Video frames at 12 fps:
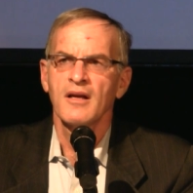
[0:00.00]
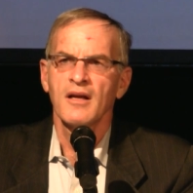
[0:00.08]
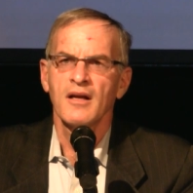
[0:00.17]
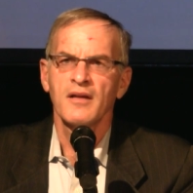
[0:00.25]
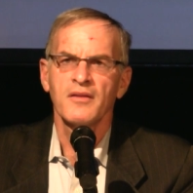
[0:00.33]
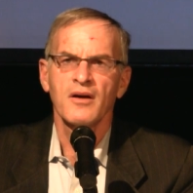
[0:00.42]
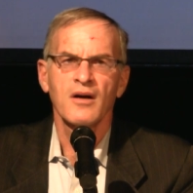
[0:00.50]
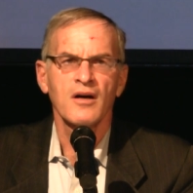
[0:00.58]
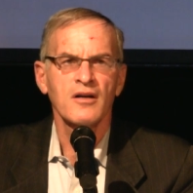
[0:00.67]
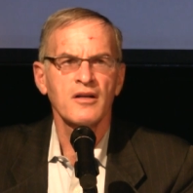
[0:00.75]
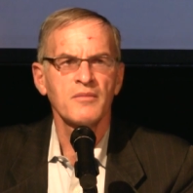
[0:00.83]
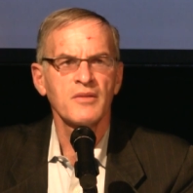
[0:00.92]
And the
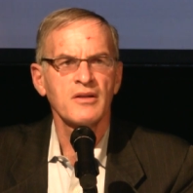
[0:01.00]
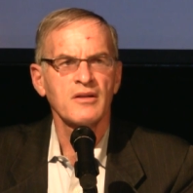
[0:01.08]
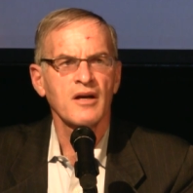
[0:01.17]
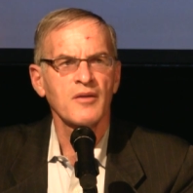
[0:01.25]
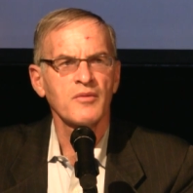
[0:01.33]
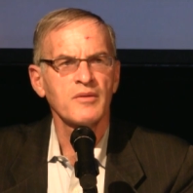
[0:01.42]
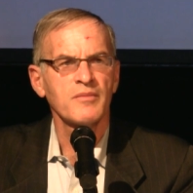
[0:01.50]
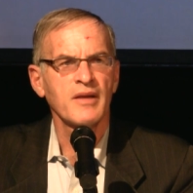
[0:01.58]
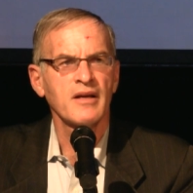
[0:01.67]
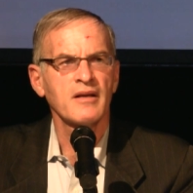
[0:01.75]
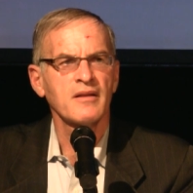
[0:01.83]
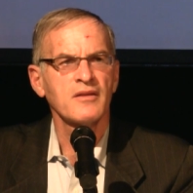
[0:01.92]
argument I would
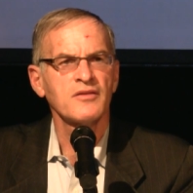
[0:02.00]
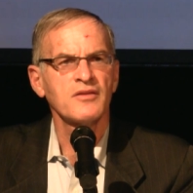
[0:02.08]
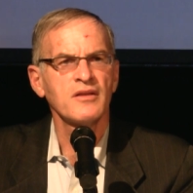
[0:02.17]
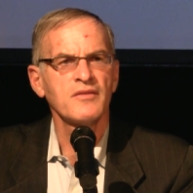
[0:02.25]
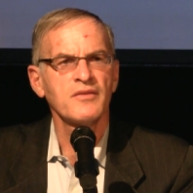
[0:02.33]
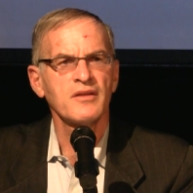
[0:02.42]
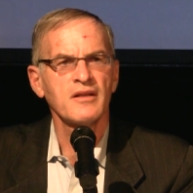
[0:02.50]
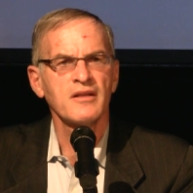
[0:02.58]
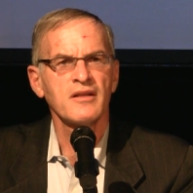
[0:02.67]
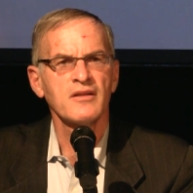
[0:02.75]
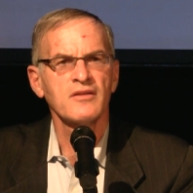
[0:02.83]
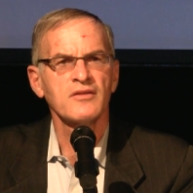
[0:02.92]
make this evening
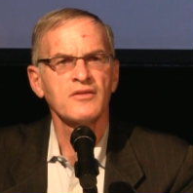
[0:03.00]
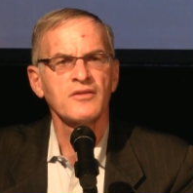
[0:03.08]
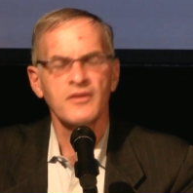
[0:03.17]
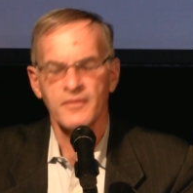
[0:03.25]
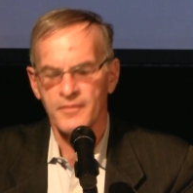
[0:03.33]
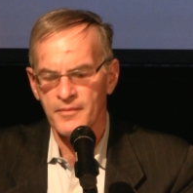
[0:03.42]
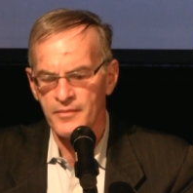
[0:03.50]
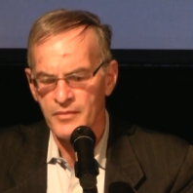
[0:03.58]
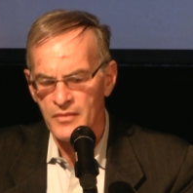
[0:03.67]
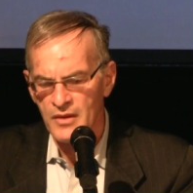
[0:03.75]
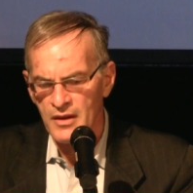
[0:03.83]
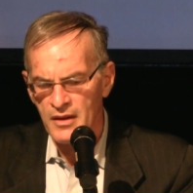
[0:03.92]
is
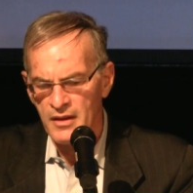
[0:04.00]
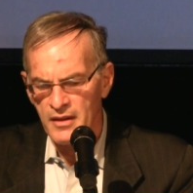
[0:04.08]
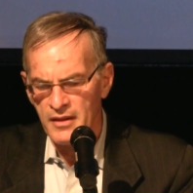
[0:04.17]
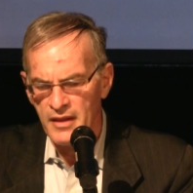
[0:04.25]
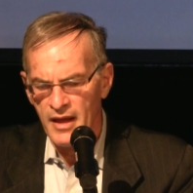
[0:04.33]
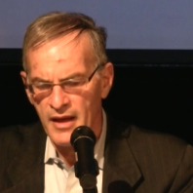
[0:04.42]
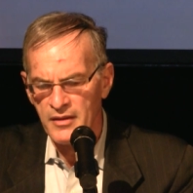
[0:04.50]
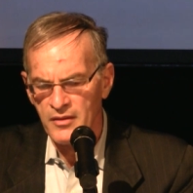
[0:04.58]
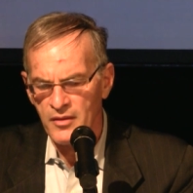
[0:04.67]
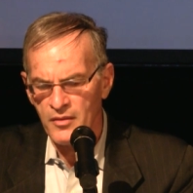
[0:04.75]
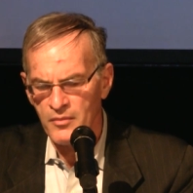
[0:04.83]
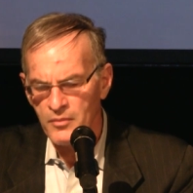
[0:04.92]

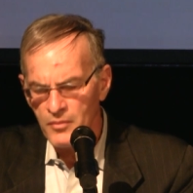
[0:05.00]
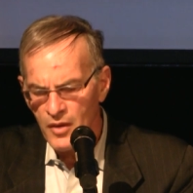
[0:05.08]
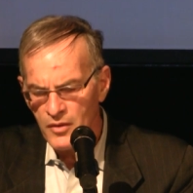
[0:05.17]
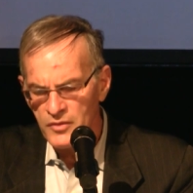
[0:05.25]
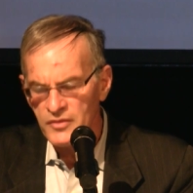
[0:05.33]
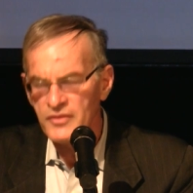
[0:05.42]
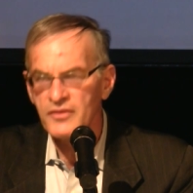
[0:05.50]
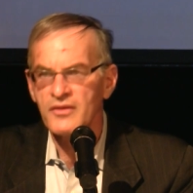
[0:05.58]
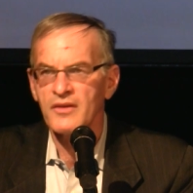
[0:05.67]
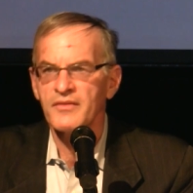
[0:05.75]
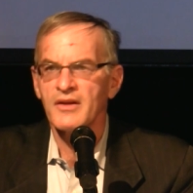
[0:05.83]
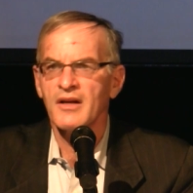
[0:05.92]
that most
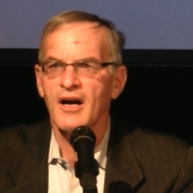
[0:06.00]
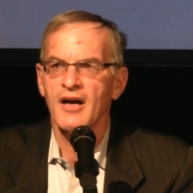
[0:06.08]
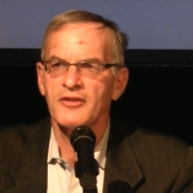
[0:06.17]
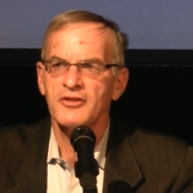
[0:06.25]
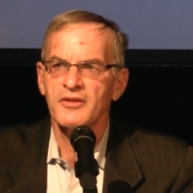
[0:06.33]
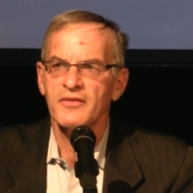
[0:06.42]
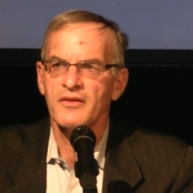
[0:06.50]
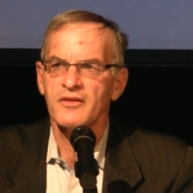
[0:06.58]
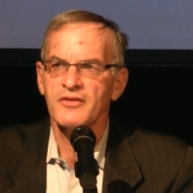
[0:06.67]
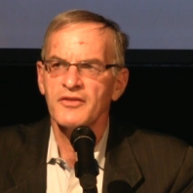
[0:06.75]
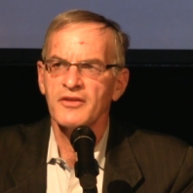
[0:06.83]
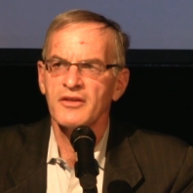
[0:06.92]
of the
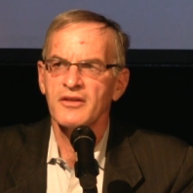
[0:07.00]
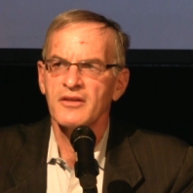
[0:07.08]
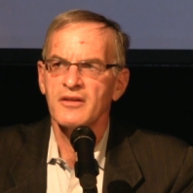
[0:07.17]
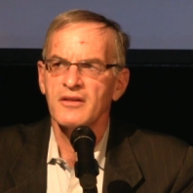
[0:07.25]
controversy